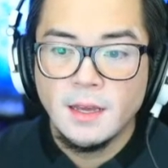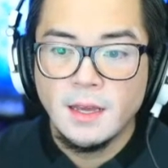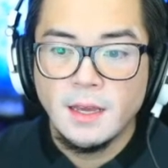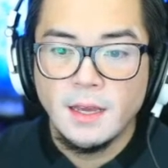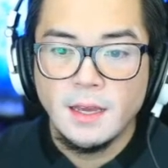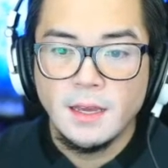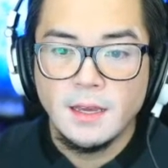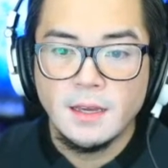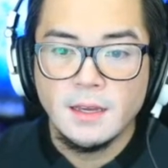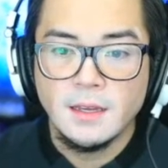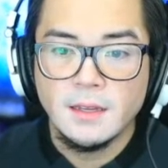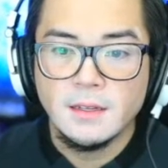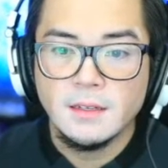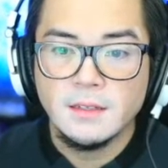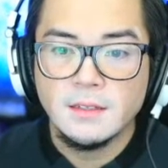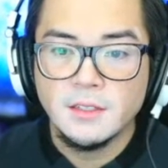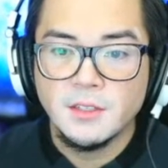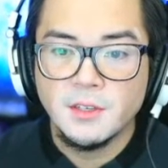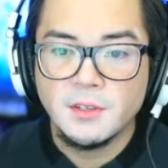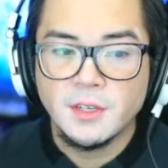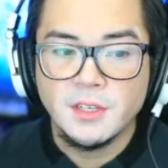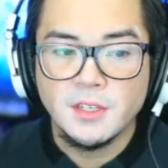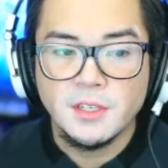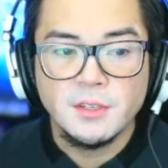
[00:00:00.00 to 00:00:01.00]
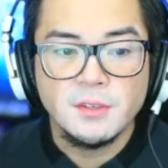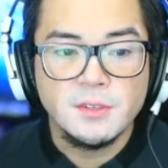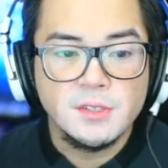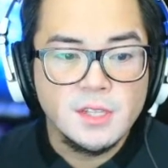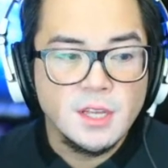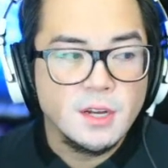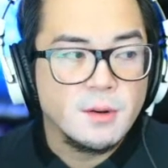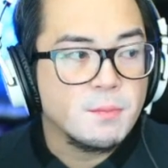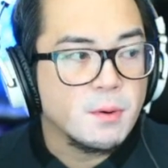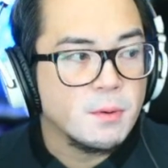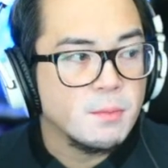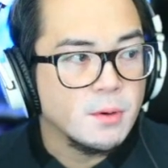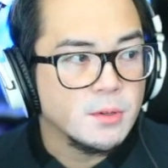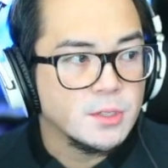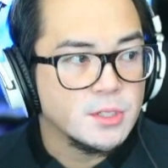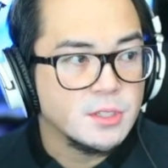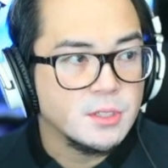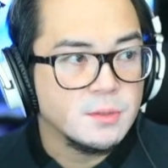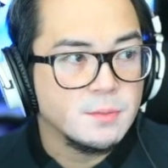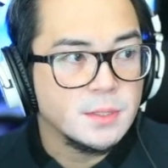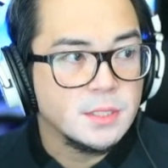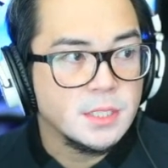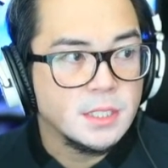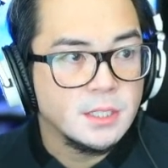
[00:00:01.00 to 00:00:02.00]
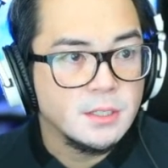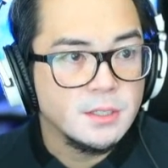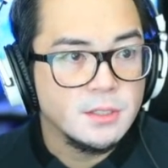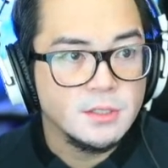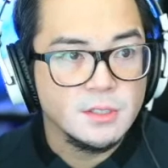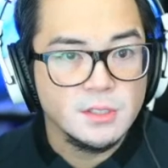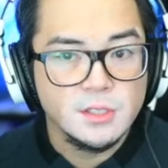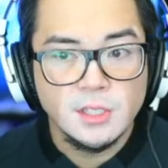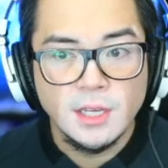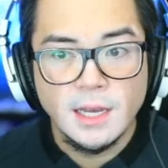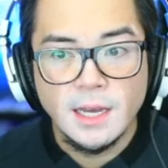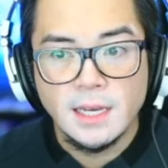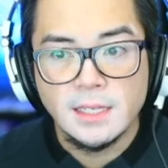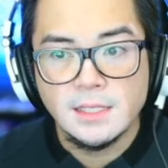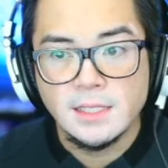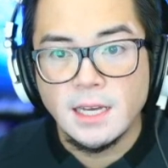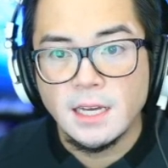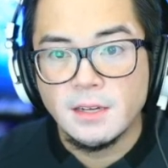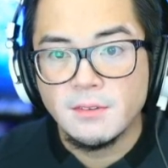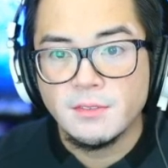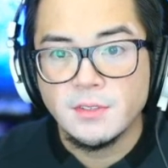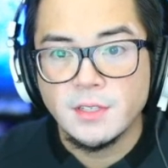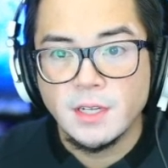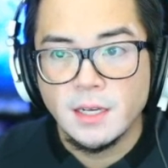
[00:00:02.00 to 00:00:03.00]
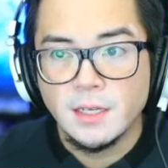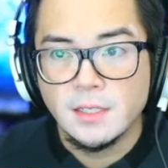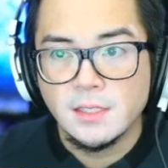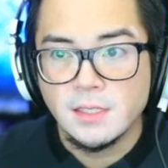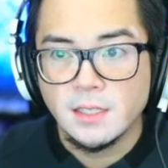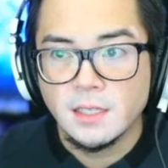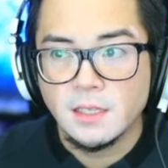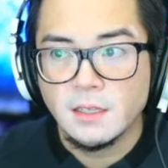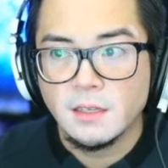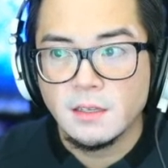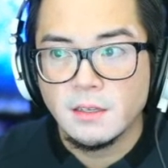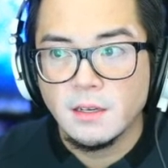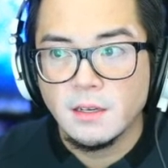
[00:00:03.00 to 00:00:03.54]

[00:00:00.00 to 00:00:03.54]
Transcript: and you can use their promotional materials as advertising